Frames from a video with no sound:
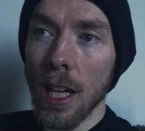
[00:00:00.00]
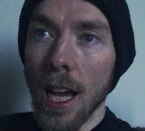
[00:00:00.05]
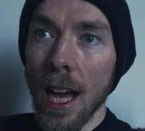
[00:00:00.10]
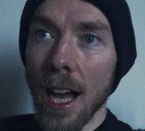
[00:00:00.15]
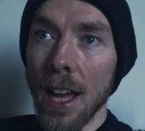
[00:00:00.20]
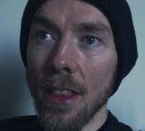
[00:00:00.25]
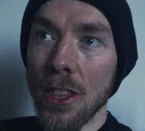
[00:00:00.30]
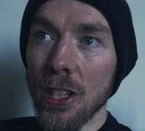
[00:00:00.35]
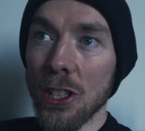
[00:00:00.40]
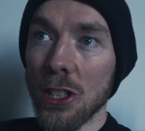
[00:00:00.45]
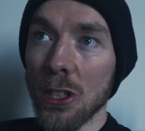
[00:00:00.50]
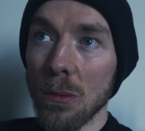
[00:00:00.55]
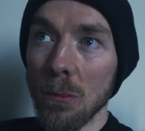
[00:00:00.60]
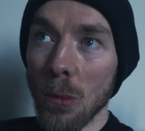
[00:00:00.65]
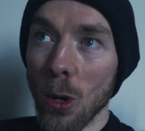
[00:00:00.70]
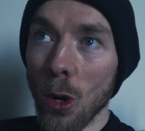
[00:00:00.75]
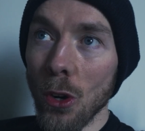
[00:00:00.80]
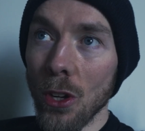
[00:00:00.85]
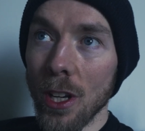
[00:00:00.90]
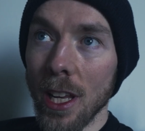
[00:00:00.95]
And this
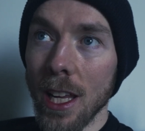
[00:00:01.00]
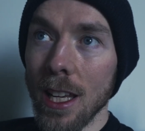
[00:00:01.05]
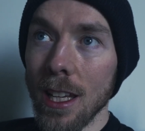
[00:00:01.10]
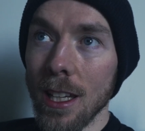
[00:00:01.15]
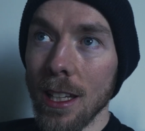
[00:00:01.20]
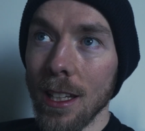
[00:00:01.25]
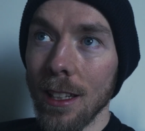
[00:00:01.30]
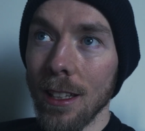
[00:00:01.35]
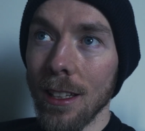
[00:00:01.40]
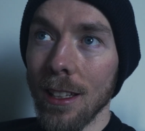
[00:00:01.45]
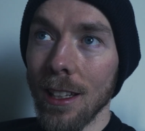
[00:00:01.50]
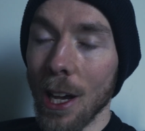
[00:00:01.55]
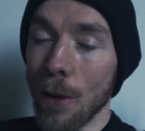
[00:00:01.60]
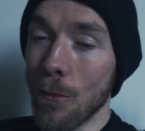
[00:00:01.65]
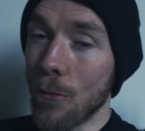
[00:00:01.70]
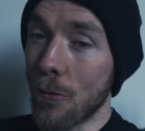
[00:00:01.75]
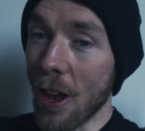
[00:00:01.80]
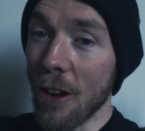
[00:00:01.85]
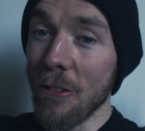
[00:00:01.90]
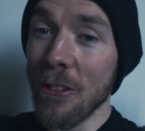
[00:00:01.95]
morning, I'm
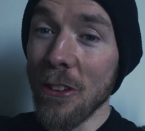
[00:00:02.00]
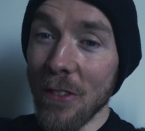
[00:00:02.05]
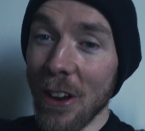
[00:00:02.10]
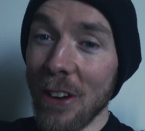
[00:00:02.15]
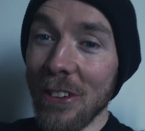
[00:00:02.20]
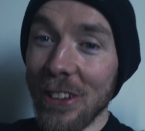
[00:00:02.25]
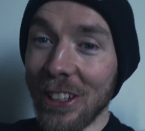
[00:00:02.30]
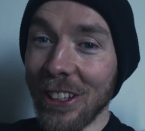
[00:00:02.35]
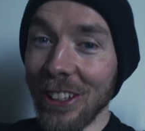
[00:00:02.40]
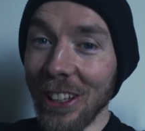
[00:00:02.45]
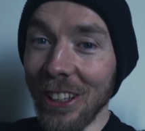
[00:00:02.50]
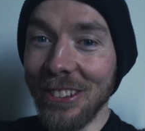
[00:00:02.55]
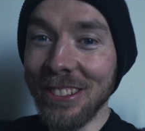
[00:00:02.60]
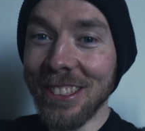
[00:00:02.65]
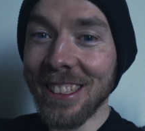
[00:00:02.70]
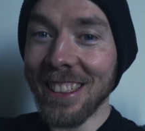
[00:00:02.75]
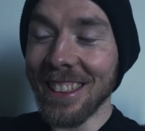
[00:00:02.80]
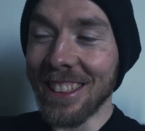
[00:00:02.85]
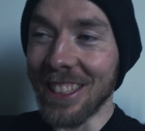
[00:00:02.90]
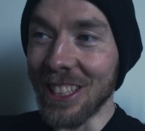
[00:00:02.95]
very, very
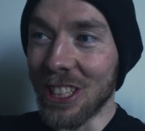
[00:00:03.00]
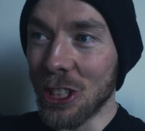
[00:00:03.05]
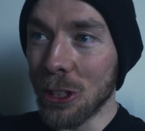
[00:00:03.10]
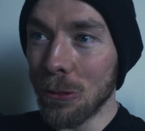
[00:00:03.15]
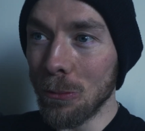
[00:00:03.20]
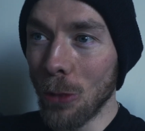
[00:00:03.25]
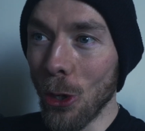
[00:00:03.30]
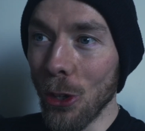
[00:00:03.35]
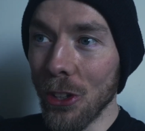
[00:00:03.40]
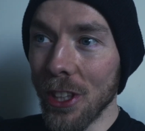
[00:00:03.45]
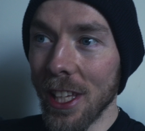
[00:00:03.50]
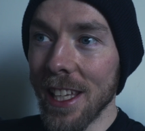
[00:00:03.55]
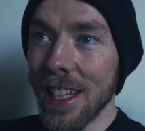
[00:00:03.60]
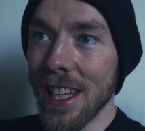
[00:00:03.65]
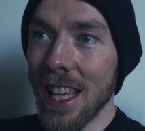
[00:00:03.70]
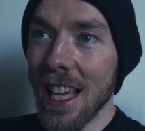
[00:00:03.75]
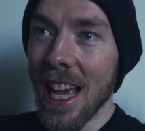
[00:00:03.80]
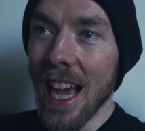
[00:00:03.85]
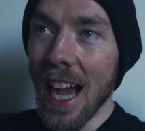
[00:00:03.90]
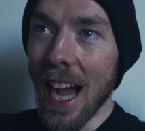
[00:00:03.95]
close. This morning,
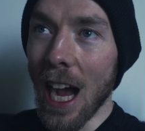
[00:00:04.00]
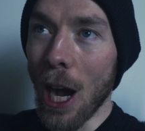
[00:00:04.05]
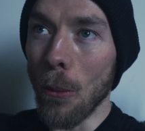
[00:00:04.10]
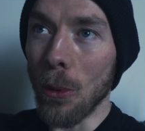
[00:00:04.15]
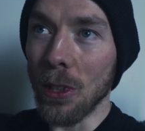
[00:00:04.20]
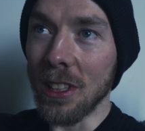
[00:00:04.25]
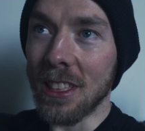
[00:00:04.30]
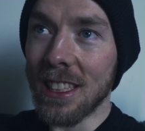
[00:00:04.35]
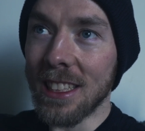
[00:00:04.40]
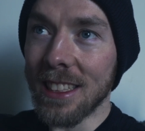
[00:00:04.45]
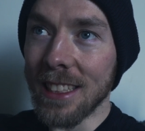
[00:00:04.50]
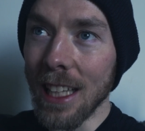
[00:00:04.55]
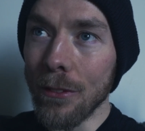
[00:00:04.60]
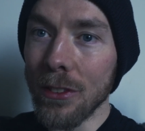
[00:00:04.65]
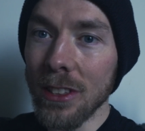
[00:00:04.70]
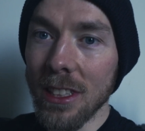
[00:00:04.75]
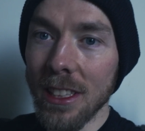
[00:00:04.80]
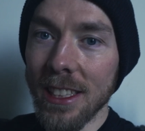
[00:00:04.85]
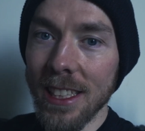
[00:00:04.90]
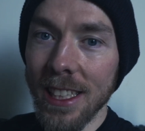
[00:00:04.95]
I was
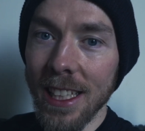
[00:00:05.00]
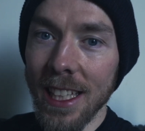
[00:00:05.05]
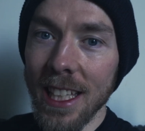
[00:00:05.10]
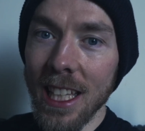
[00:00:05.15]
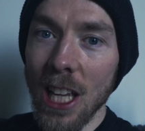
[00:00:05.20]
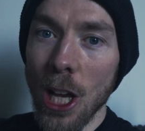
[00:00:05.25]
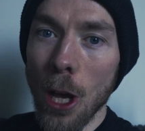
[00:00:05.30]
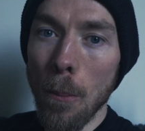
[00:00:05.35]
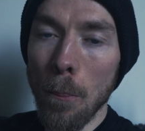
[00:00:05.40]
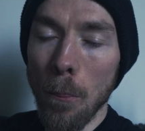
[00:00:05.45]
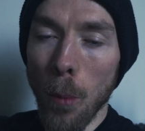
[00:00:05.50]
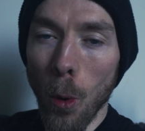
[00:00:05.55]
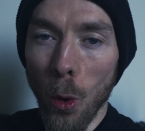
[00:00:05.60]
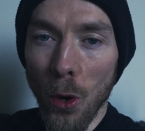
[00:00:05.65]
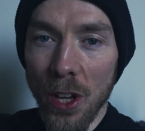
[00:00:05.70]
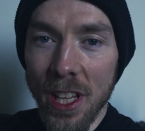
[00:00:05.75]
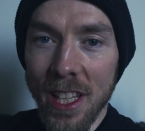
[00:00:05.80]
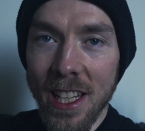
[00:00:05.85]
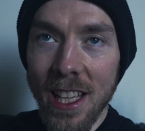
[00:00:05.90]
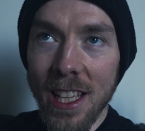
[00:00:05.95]

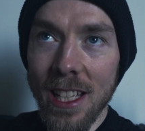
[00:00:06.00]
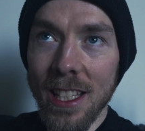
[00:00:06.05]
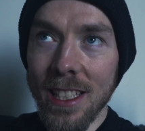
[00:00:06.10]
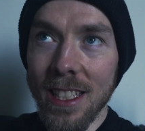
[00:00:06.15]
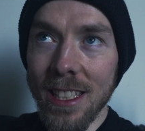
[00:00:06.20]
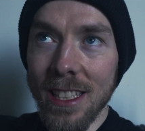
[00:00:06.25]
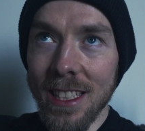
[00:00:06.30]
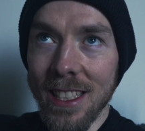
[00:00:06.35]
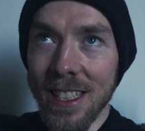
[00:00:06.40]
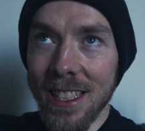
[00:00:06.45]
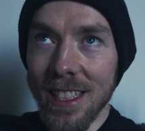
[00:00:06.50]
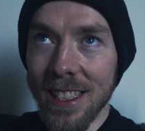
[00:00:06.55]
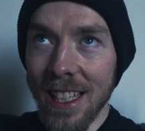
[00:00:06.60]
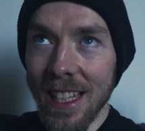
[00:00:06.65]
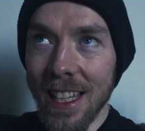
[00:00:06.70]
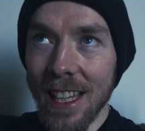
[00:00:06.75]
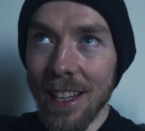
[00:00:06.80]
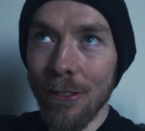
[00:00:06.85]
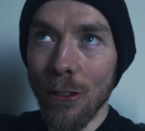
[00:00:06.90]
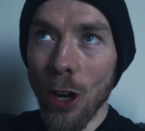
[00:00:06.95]

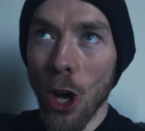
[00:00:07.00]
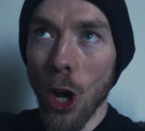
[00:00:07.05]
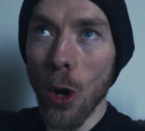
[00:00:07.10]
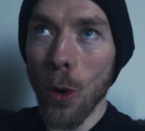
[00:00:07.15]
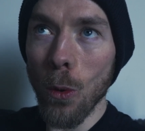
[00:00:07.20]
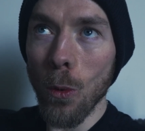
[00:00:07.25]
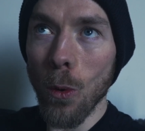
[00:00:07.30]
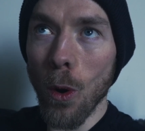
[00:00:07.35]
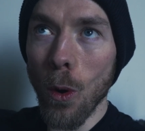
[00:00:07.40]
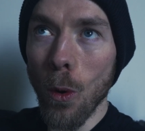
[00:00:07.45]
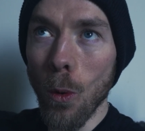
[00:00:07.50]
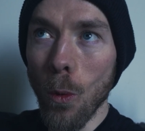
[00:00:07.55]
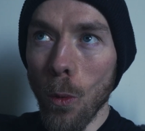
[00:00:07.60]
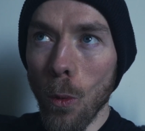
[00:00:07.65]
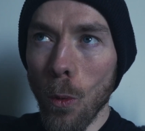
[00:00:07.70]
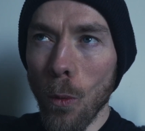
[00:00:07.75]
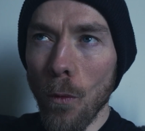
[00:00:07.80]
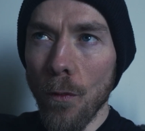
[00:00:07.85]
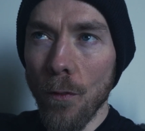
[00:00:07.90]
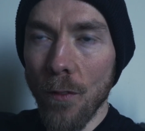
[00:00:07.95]

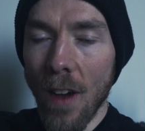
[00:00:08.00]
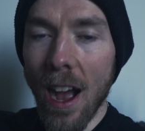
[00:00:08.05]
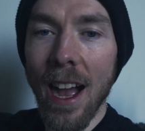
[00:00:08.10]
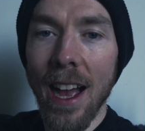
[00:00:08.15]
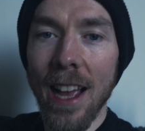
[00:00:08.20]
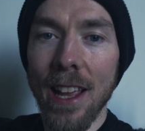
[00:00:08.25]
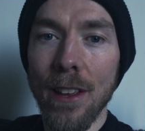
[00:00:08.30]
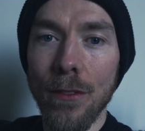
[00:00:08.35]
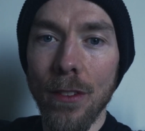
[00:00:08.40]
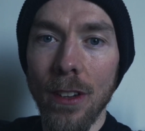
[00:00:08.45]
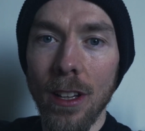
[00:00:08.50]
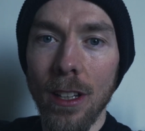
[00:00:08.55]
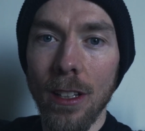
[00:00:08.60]
70.05.